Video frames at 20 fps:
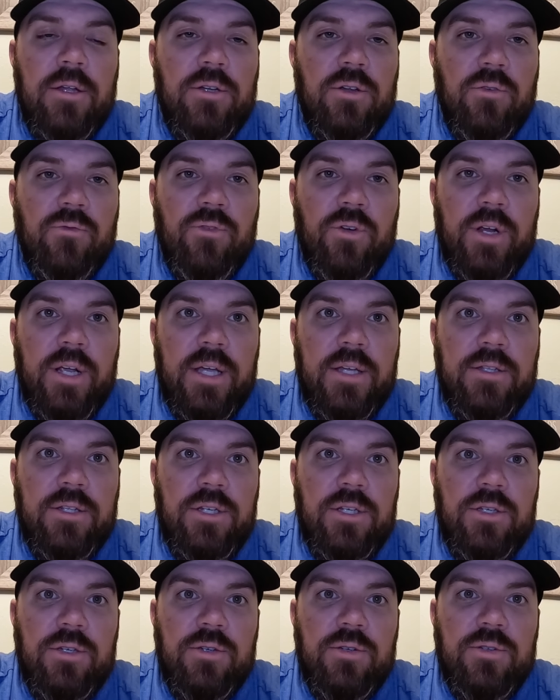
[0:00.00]
Don't forget
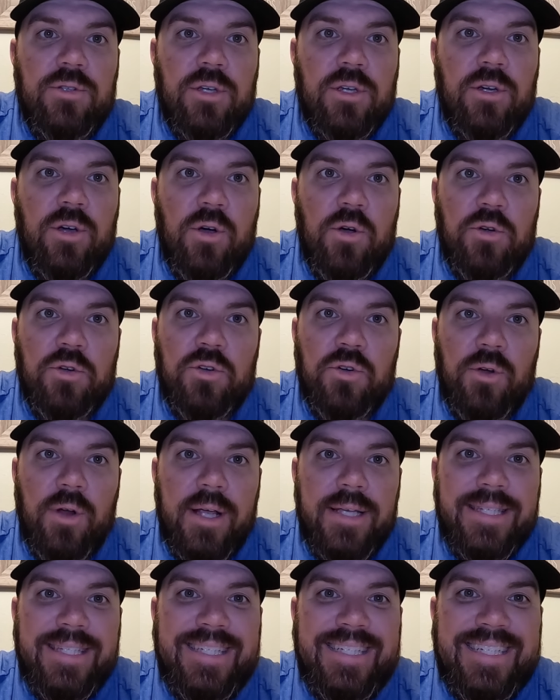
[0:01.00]
to use the code
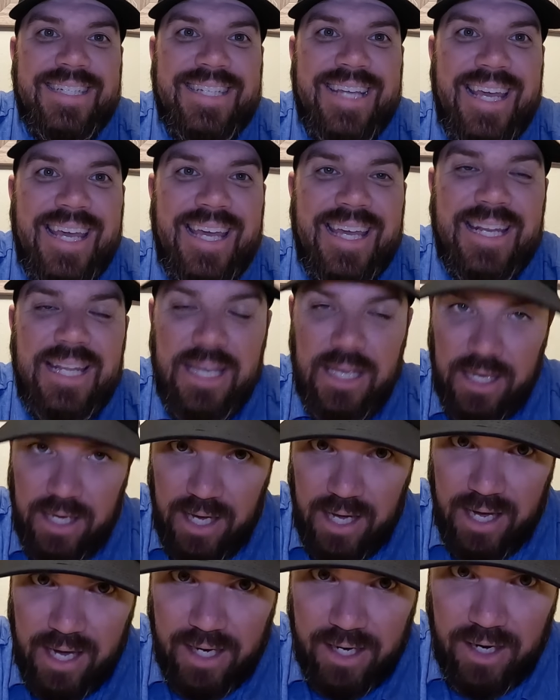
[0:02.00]
Creston10
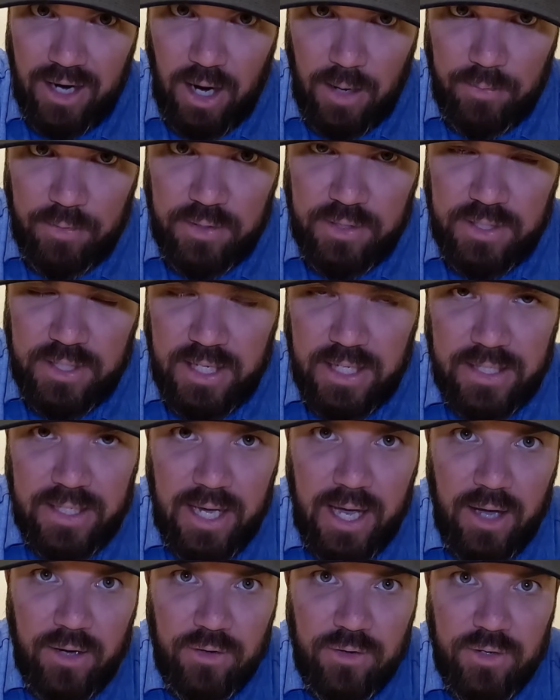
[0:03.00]
at Copper State
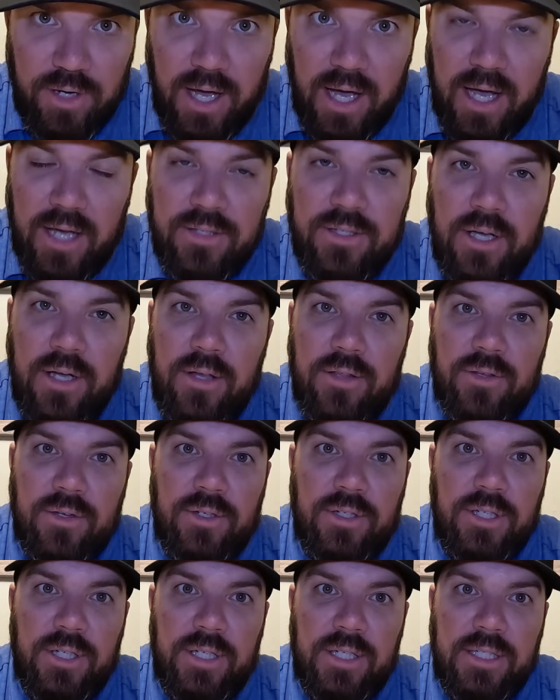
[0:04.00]
Tackle, guys. They're
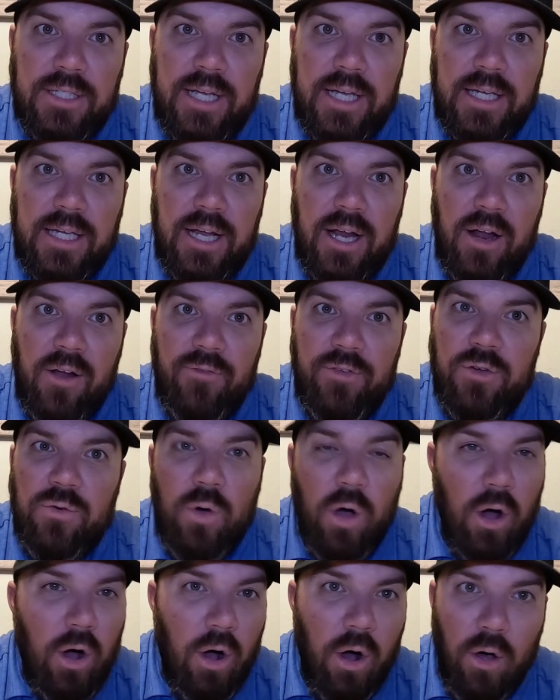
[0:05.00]
going to take care of
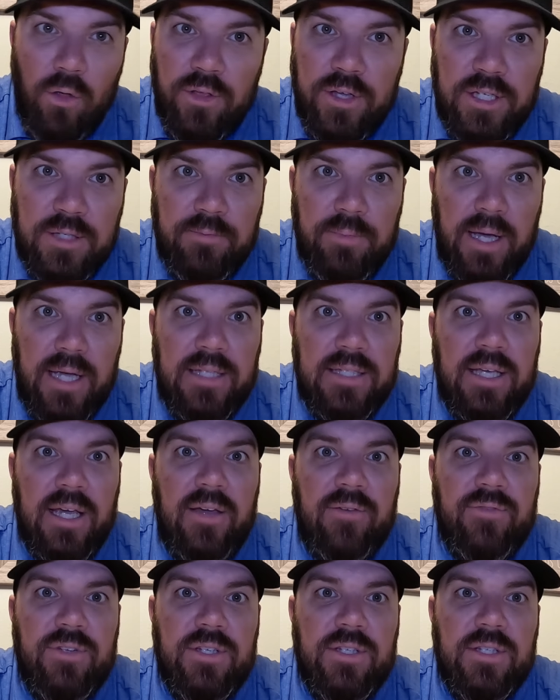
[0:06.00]
you. All these baits I
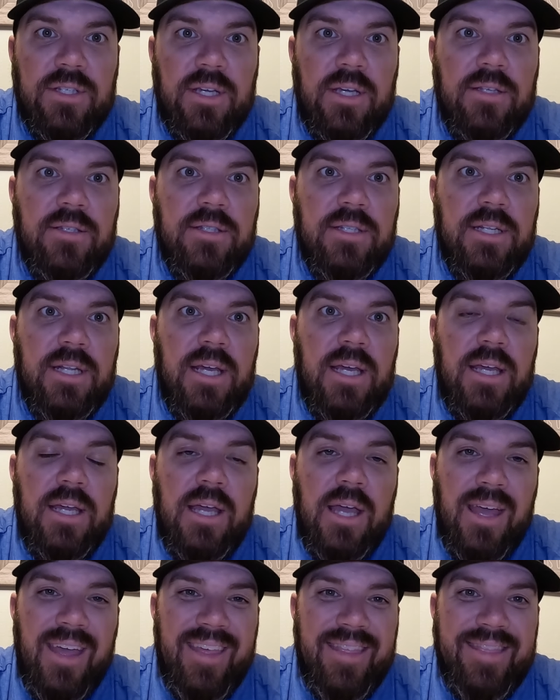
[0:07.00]
have discussed today,
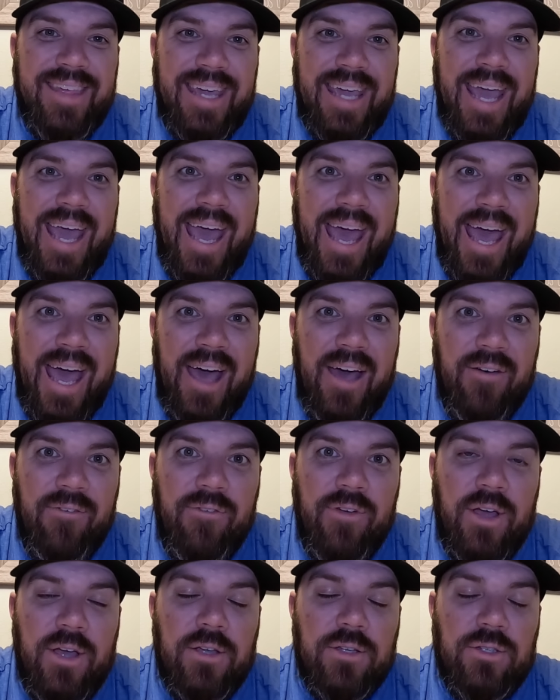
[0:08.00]
they
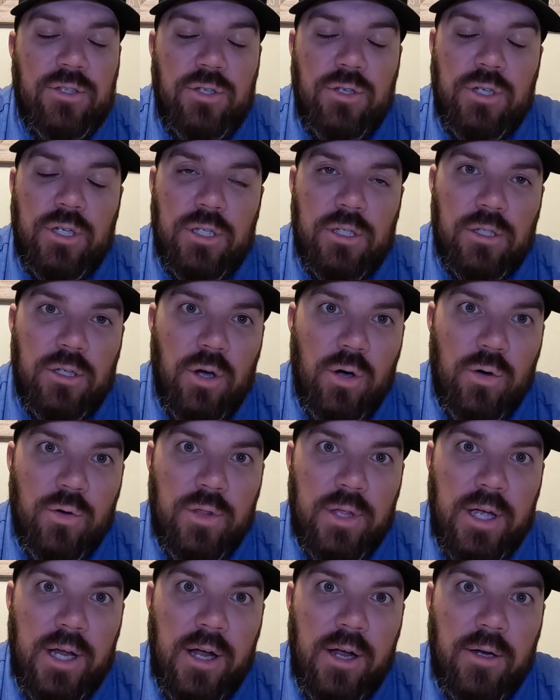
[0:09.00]
have. So you can go
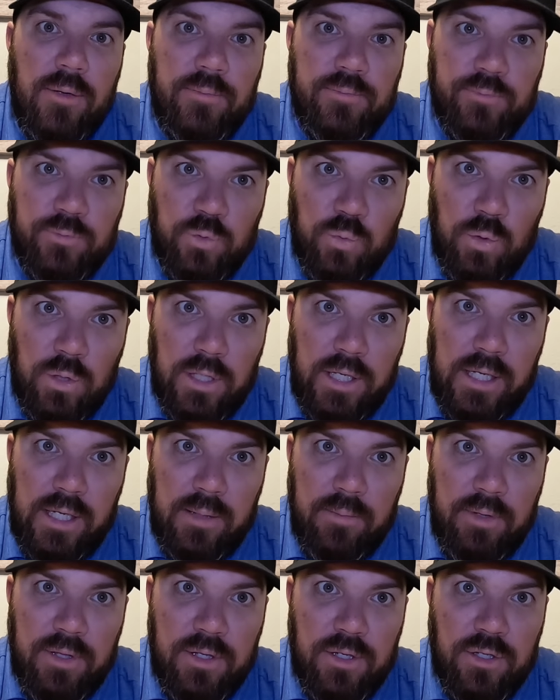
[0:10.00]
there. We'll link
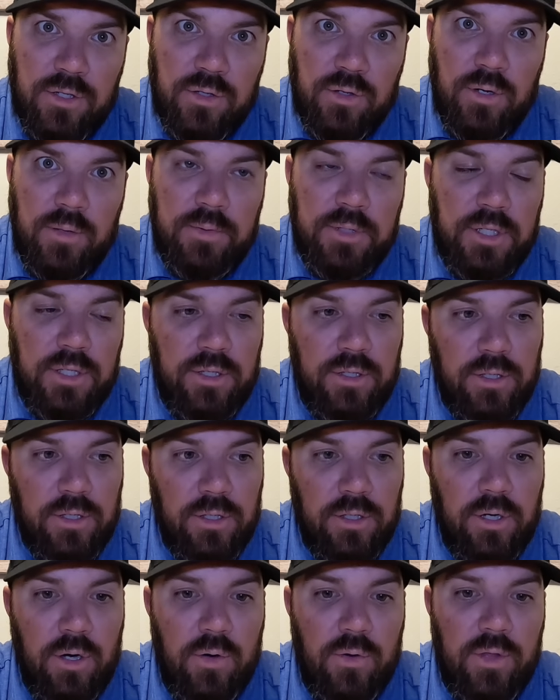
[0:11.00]
them in the description. You
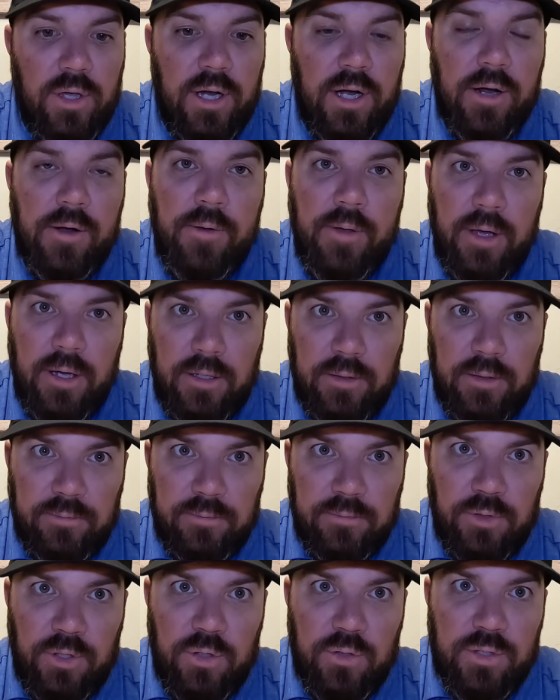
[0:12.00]
can go there,
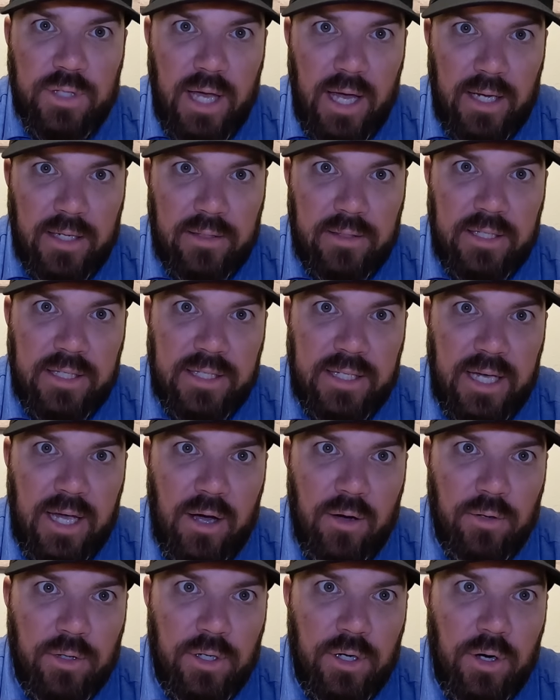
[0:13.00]
use that
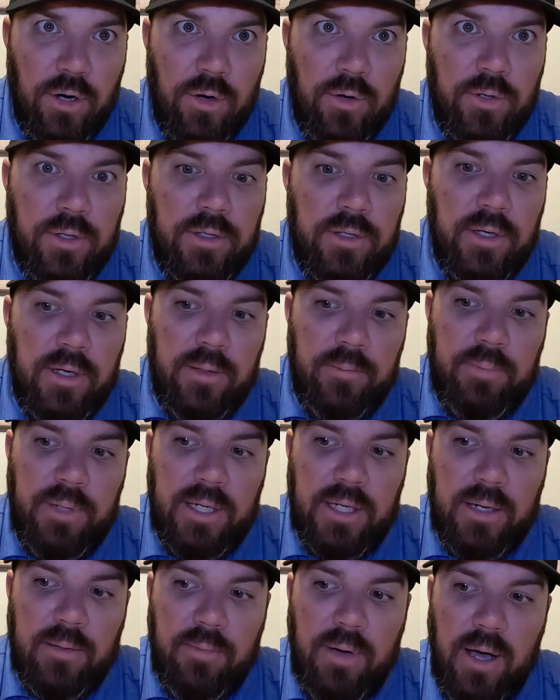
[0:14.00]
discount code,
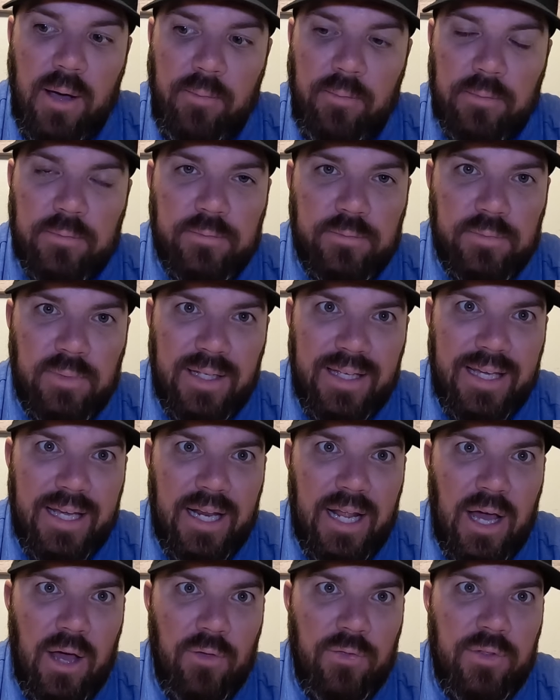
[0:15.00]
pick them up,
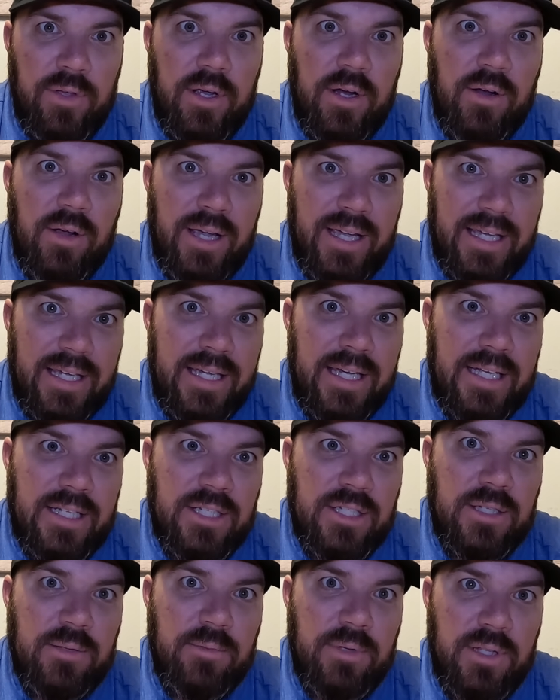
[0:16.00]
get out there and
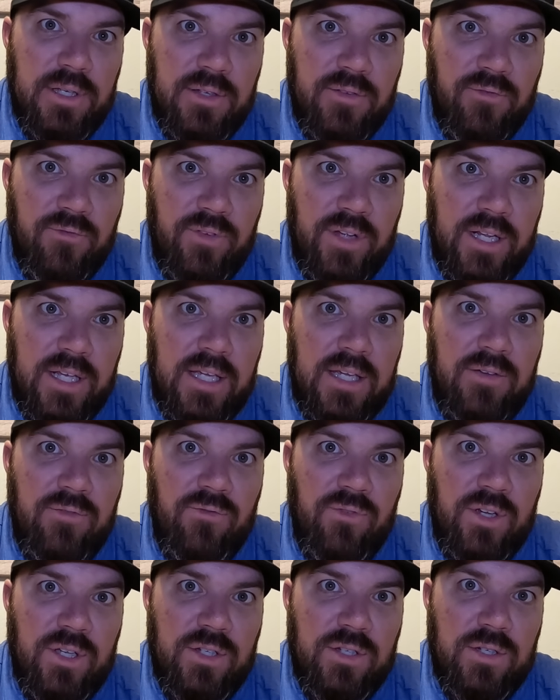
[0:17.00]
catch some of these finicky
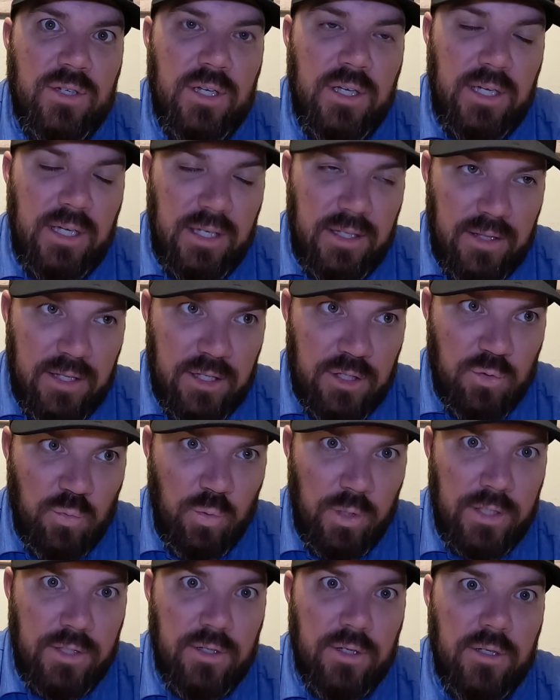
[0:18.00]
fish this
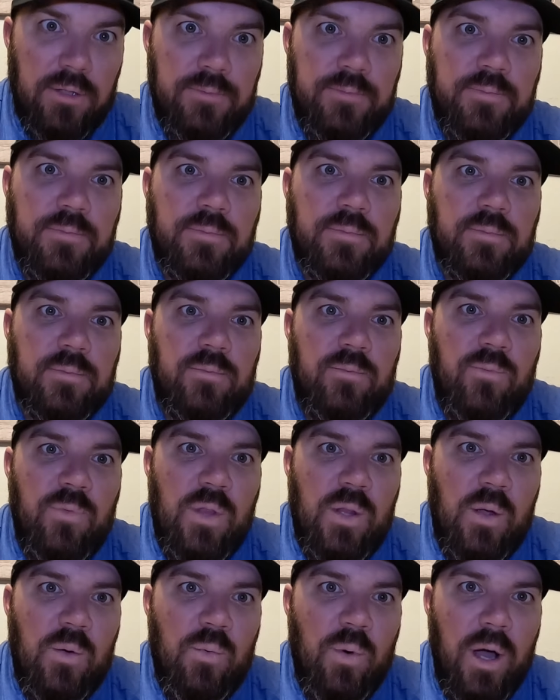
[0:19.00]
winter
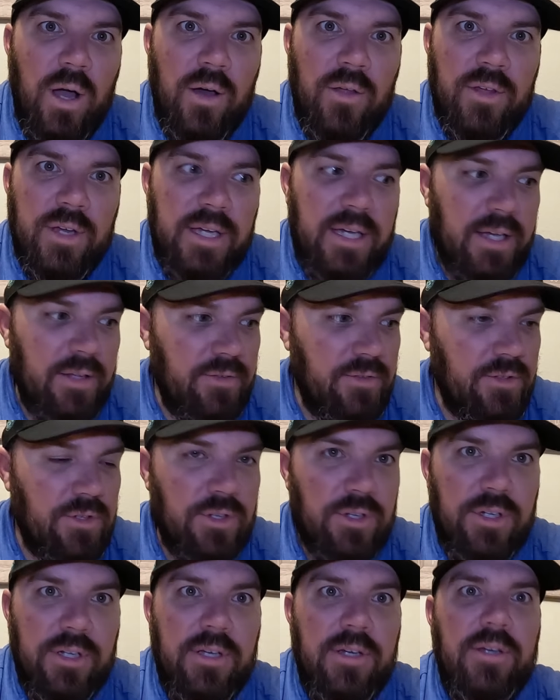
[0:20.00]
while the getting's
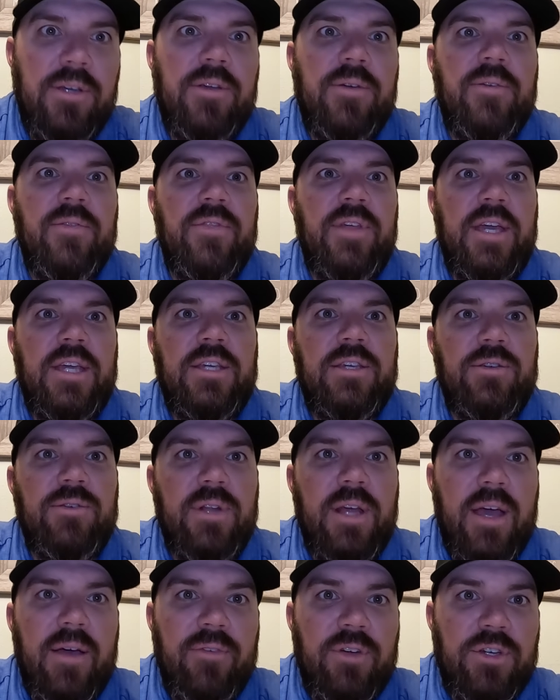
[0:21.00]
good. Thank you
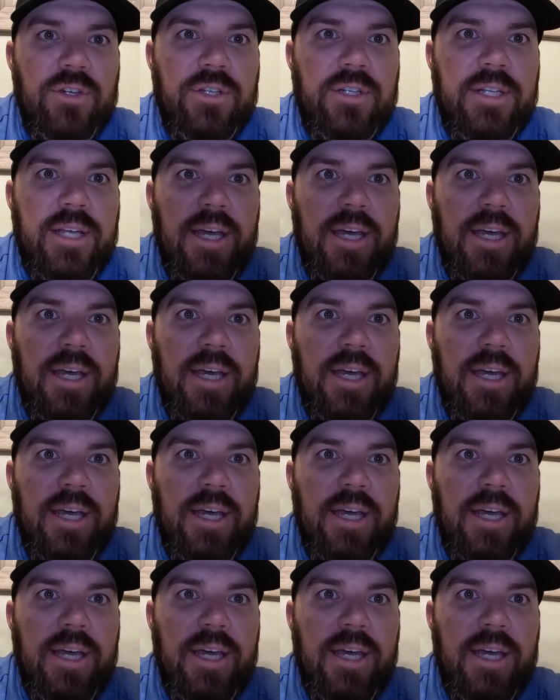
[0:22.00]
and have a good